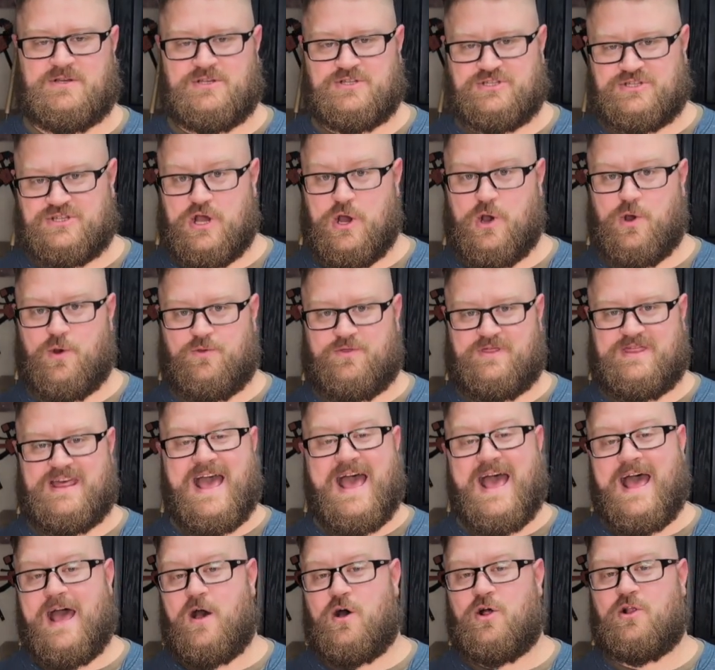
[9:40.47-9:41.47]
So
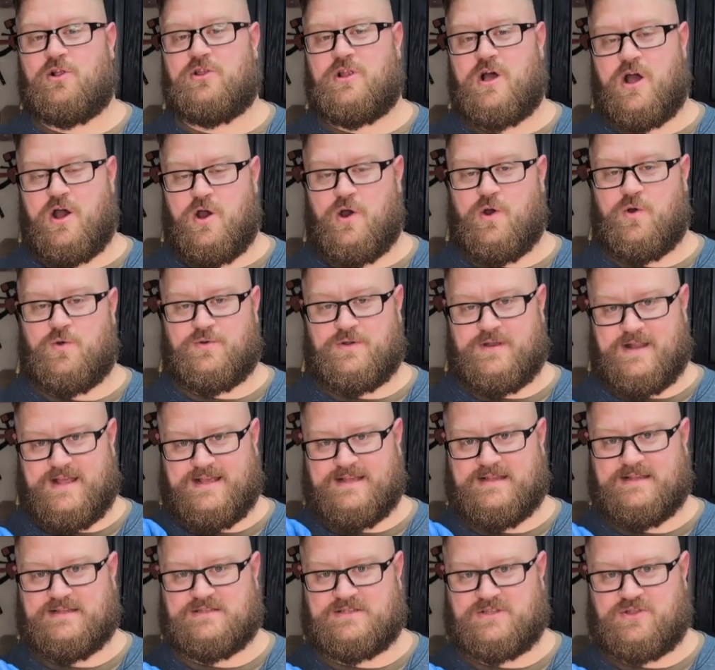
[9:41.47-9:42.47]
that alone
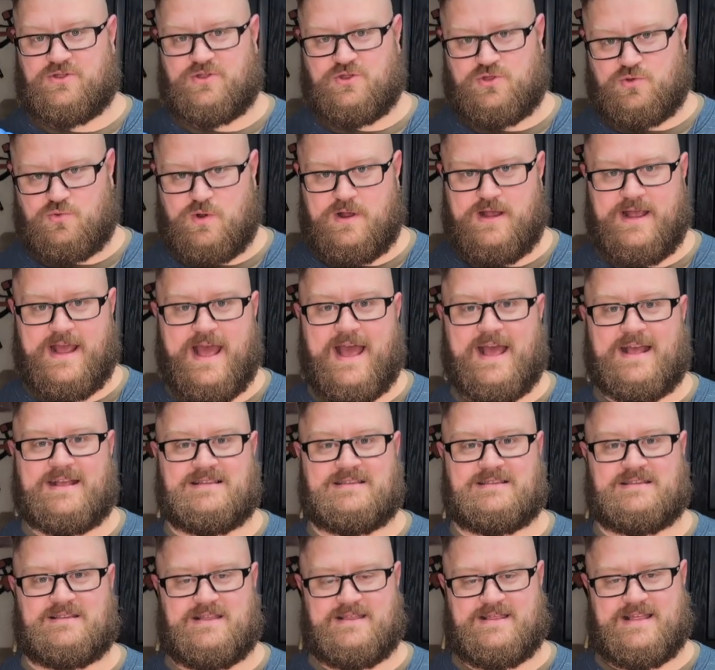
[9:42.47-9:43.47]
is
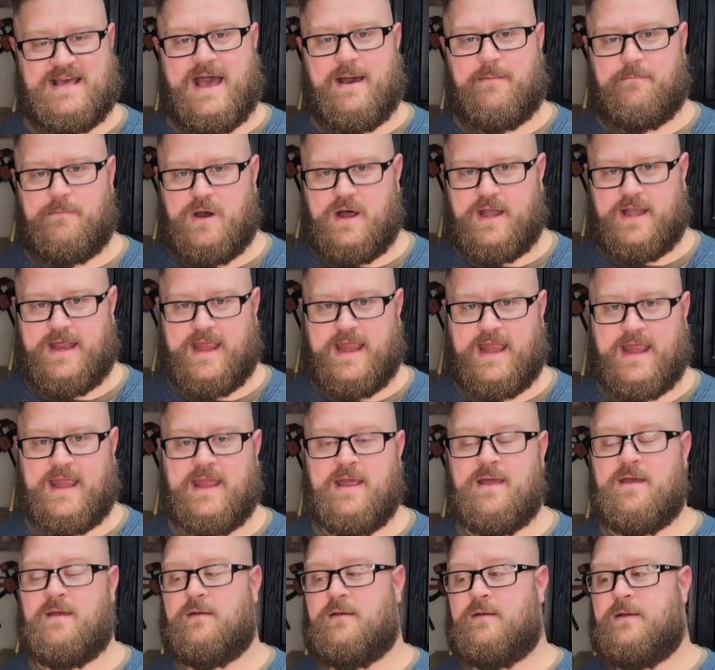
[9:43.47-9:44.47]
3x that money.
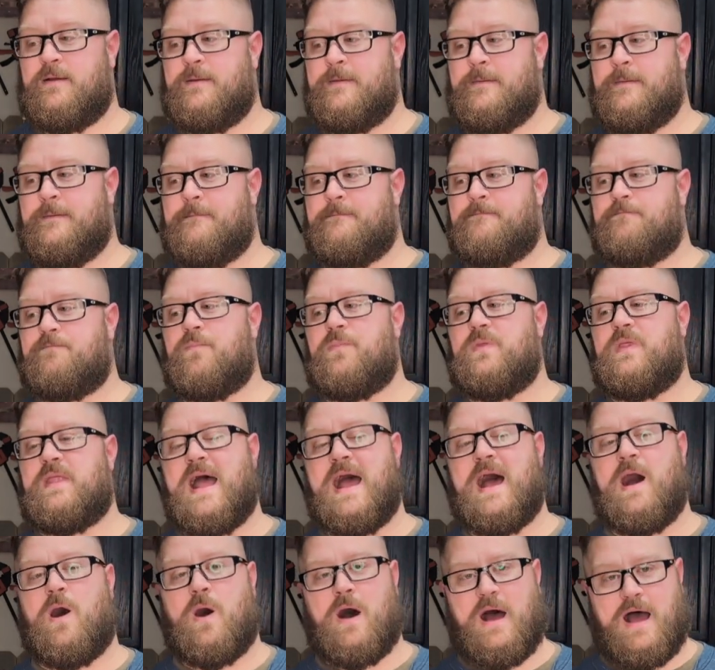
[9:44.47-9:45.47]

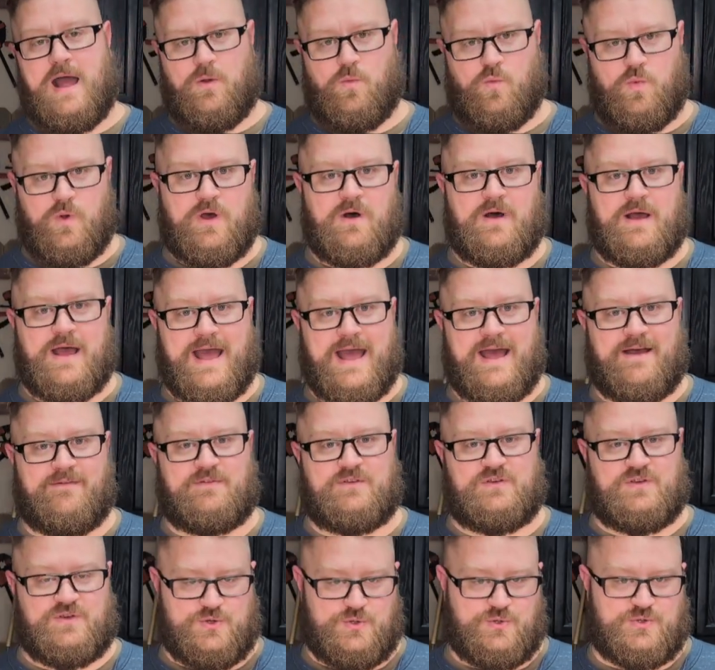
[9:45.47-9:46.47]
Now, I will
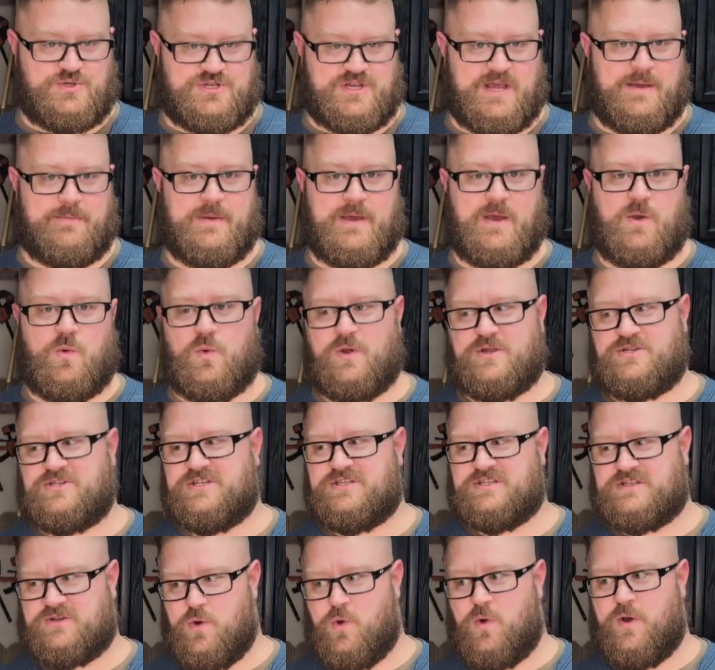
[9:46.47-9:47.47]
have to ship it, which
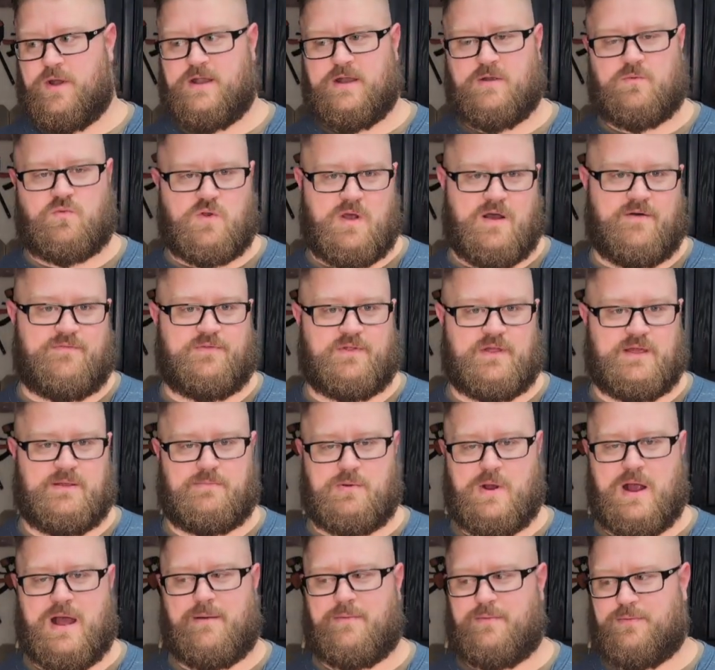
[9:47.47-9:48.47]
is going to roughly
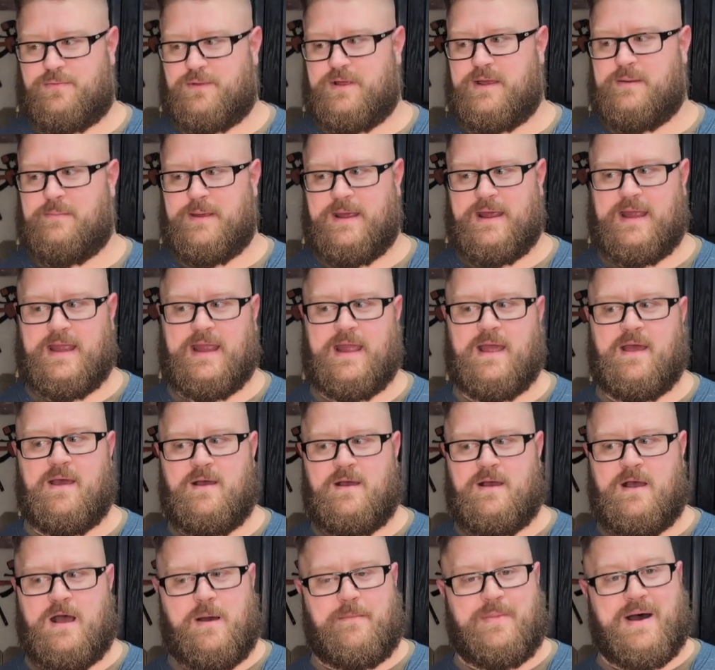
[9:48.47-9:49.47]
probably be
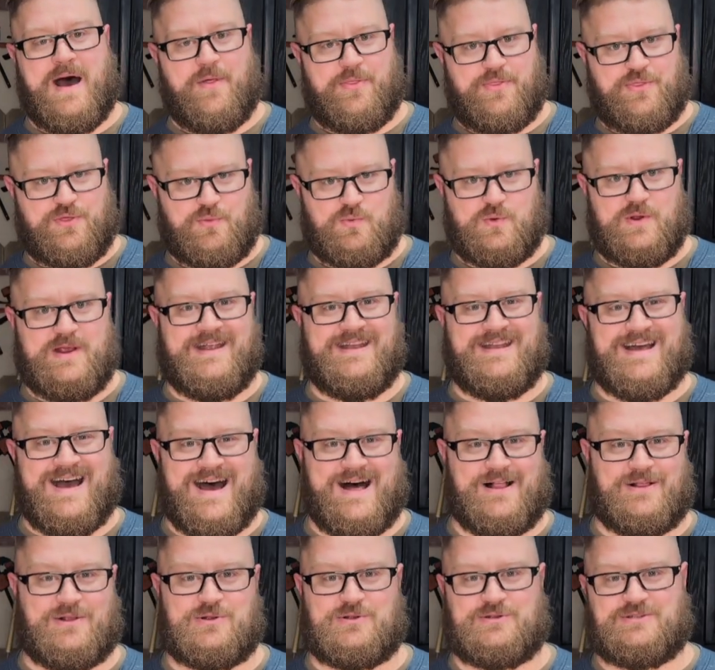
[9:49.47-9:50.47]
about
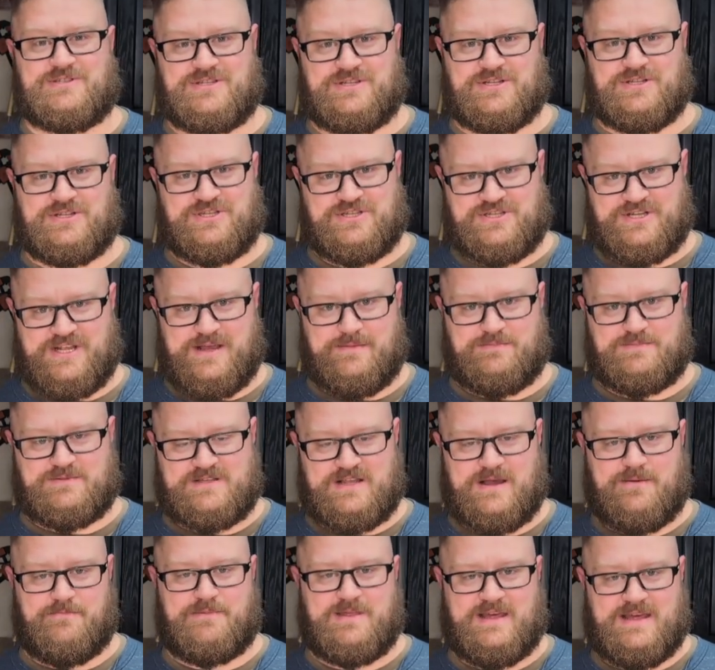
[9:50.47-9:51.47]
$3 to ship
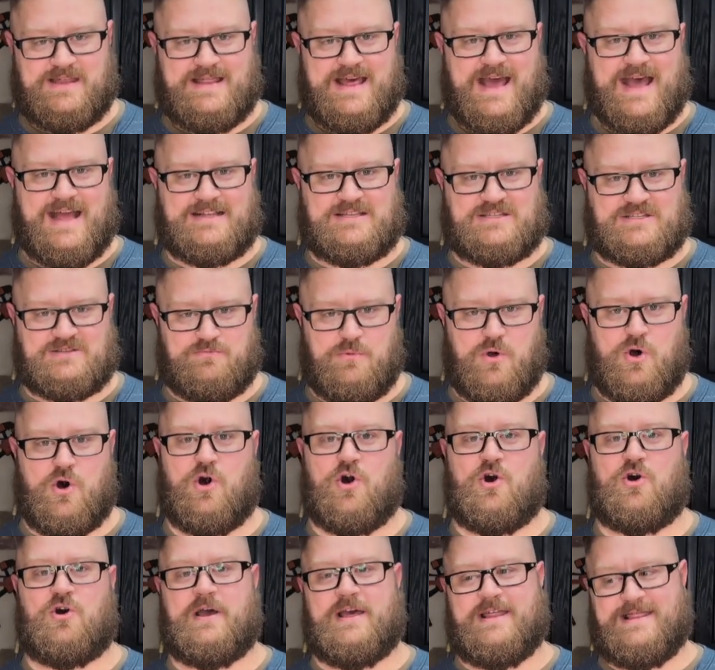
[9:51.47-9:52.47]
something that
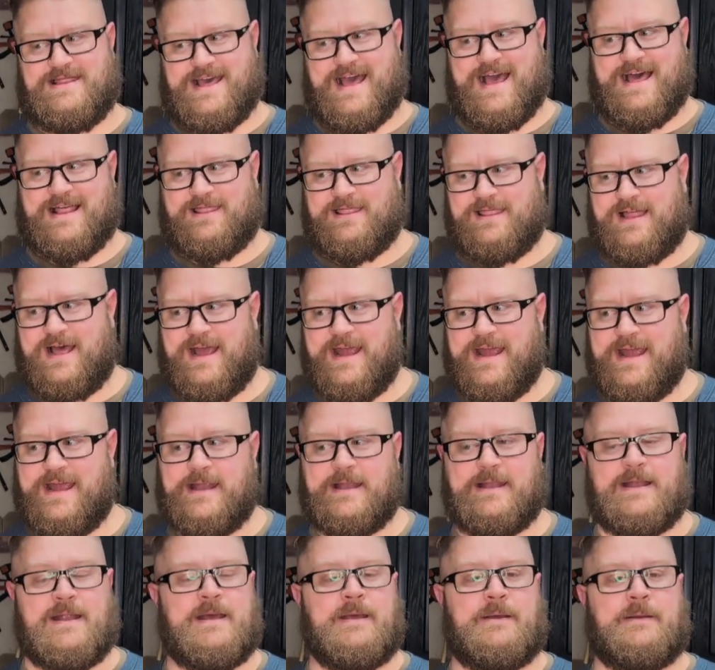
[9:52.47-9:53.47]
small and that
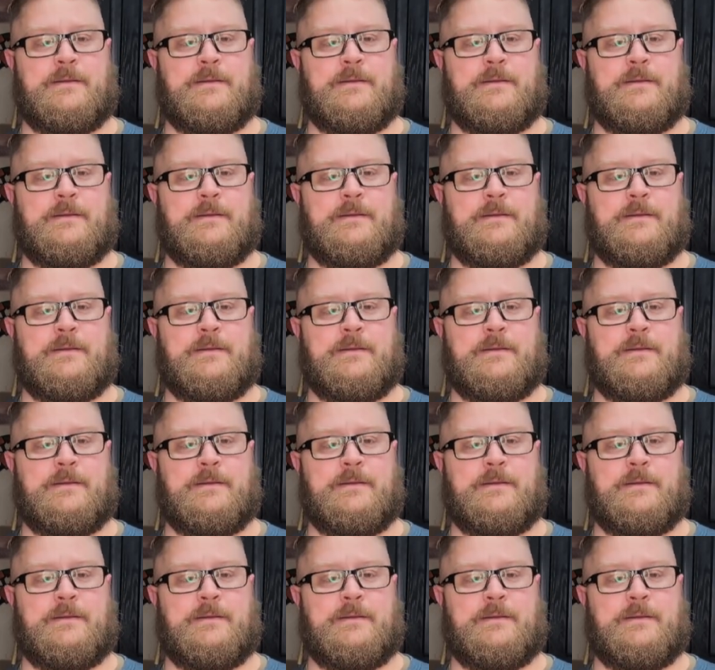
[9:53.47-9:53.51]
light.